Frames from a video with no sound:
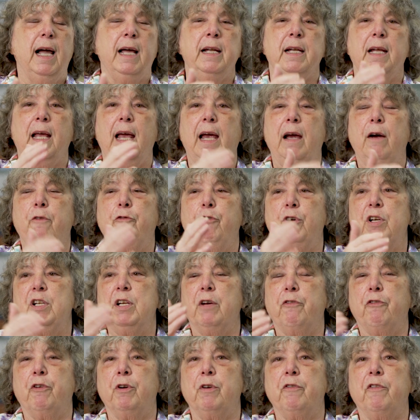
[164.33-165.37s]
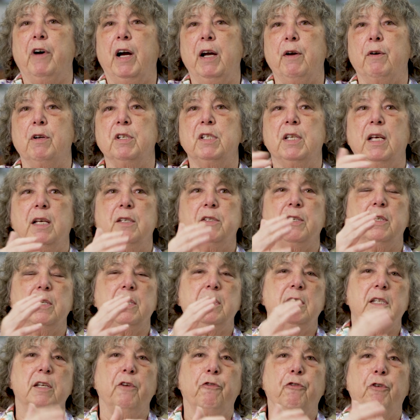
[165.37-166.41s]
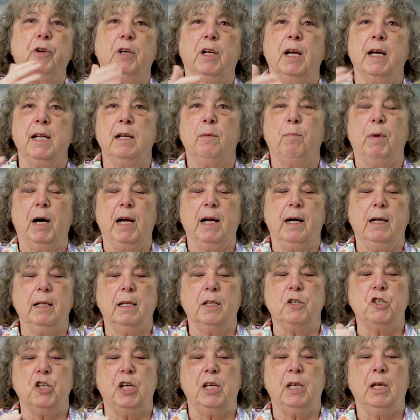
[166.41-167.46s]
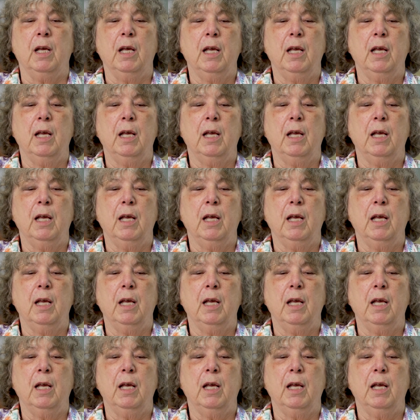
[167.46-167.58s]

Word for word: And every different virus has a different kind of biology